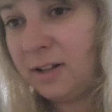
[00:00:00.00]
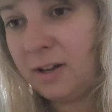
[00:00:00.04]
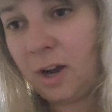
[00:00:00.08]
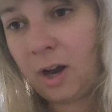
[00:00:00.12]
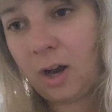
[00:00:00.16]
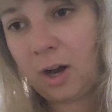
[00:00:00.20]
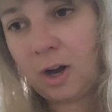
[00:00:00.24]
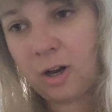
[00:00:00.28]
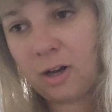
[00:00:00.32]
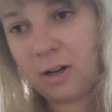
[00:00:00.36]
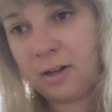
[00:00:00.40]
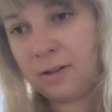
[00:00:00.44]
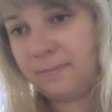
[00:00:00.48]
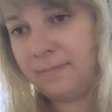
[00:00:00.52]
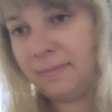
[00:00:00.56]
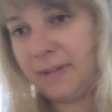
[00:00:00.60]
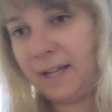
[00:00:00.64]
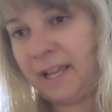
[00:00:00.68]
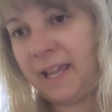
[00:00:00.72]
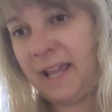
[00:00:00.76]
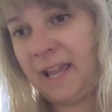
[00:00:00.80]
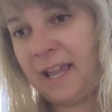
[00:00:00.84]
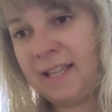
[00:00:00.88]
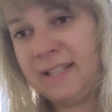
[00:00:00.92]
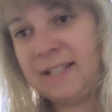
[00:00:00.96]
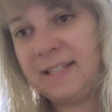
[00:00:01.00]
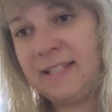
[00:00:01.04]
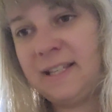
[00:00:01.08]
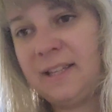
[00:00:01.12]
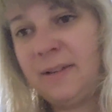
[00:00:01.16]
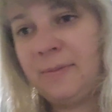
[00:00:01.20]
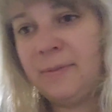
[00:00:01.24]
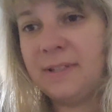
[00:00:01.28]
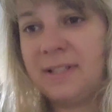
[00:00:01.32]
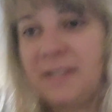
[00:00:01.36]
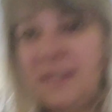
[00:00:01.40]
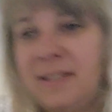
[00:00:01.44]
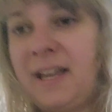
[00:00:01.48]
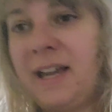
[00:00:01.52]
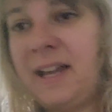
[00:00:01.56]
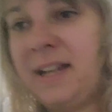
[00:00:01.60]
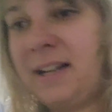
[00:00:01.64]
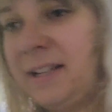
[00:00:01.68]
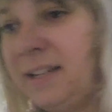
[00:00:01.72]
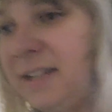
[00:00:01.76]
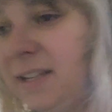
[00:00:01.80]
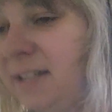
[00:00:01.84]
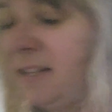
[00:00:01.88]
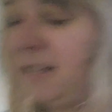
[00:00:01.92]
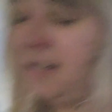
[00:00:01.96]
oh, my AC was set
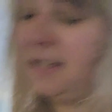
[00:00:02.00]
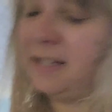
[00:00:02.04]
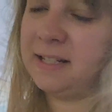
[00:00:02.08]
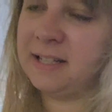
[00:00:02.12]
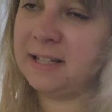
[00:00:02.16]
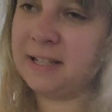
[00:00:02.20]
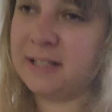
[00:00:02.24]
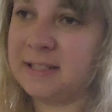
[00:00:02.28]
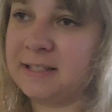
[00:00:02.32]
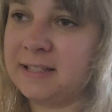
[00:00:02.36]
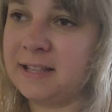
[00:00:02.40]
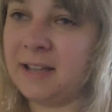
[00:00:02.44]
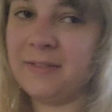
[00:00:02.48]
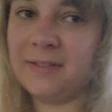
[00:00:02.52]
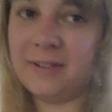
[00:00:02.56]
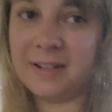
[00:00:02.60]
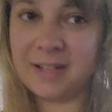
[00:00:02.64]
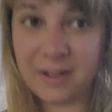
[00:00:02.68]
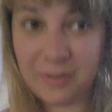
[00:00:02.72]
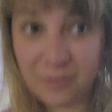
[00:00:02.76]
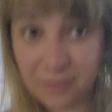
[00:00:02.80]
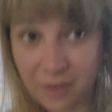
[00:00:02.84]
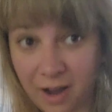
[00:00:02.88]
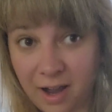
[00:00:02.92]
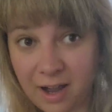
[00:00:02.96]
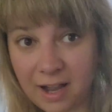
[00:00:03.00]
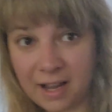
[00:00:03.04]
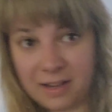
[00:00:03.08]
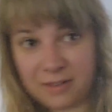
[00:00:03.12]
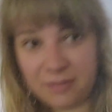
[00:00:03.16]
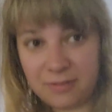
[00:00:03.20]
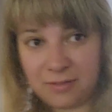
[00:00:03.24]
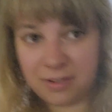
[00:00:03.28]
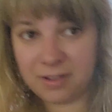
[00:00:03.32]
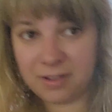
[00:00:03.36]
to 75.